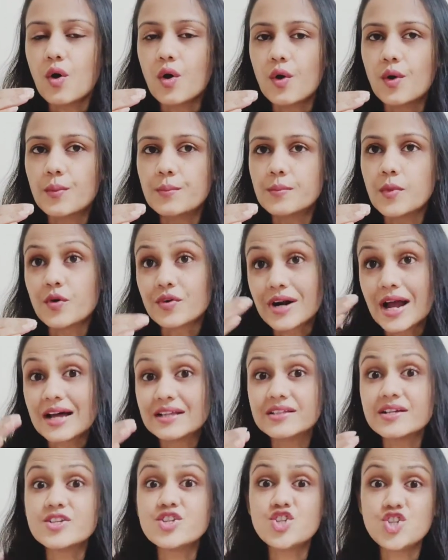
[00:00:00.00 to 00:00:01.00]
or
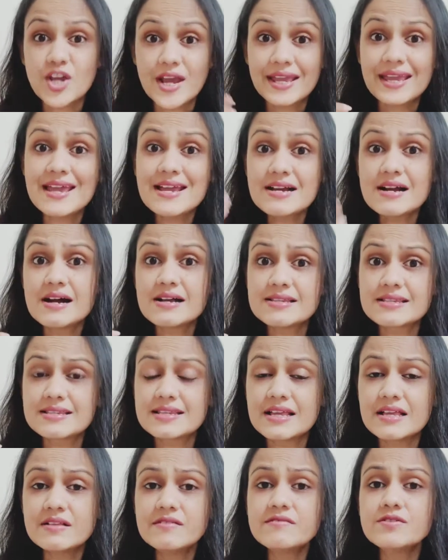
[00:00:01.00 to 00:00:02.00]
rather checking
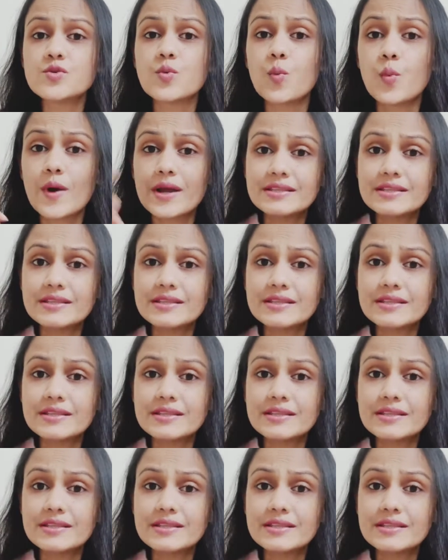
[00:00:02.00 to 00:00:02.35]
ourselves